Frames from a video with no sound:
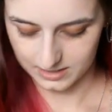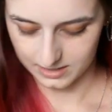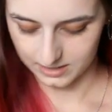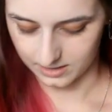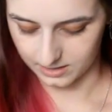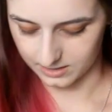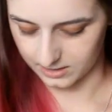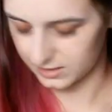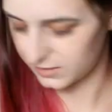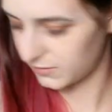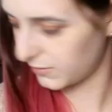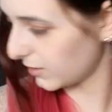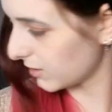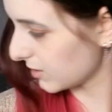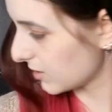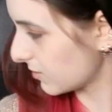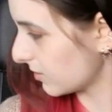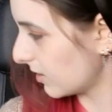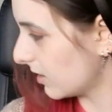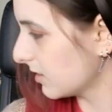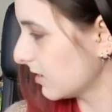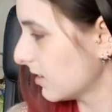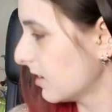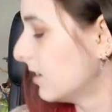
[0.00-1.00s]
on his first
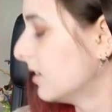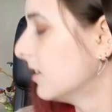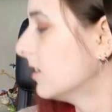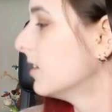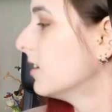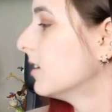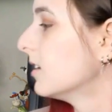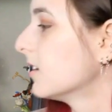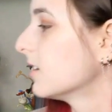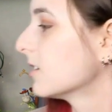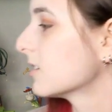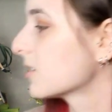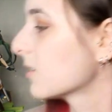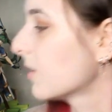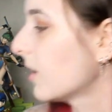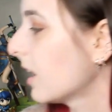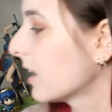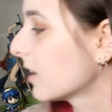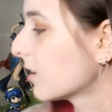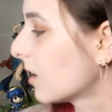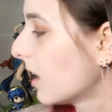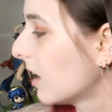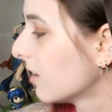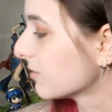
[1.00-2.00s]
run, so I
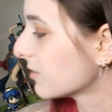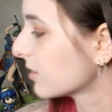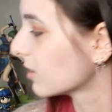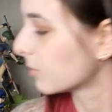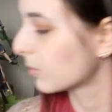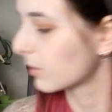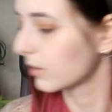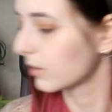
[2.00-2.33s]
don't have to